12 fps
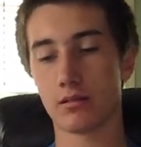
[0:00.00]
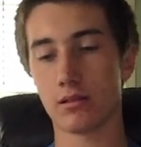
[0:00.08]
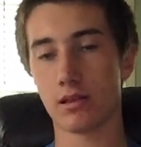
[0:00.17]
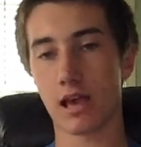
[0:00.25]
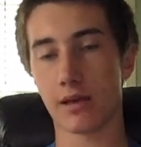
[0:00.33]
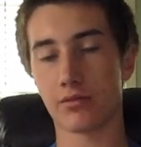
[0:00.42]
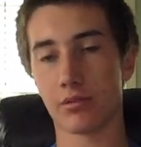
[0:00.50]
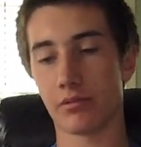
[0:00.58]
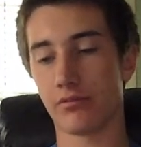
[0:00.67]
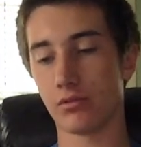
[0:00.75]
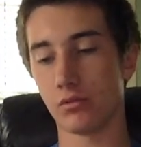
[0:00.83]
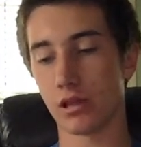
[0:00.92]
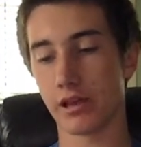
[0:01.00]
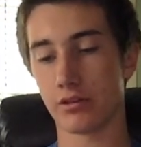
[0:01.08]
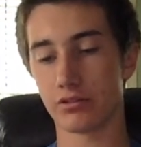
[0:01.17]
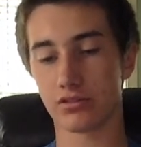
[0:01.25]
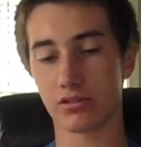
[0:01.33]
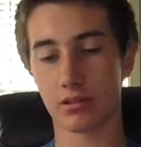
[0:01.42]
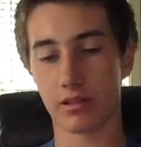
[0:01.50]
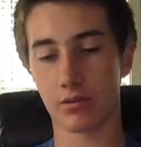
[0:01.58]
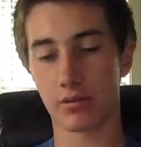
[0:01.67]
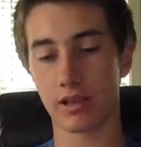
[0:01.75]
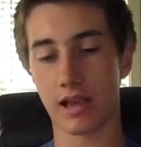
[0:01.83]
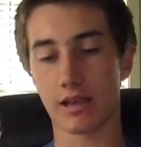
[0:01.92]
after every few layers, they
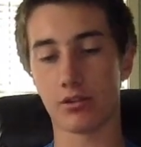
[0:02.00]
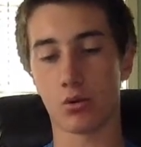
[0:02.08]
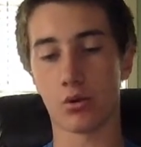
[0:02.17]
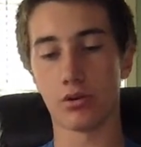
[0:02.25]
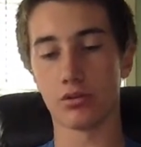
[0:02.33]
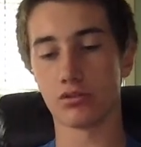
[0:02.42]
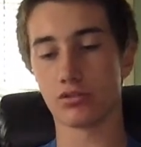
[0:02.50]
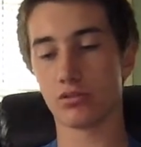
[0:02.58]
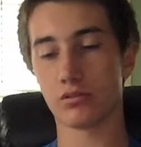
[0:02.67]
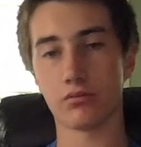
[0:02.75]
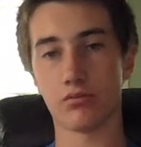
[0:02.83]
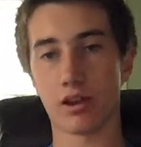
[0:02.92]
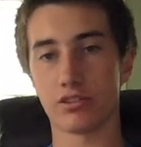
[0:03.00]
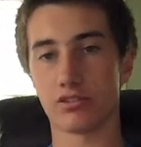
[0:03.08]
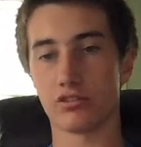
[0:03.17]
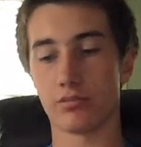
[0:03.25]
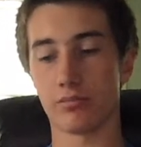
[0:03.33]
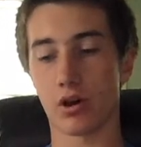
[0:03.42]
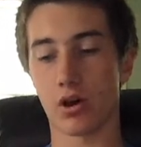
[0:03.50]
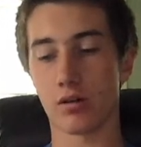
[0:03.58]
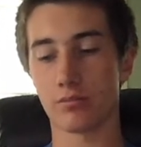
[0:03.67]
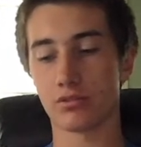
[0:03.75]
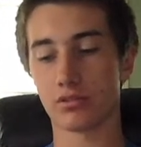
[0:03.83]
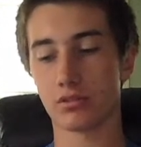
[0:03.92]
would add oils, resins, and
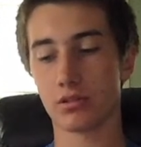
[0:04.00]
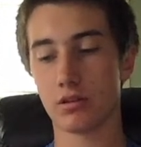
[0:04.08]
balms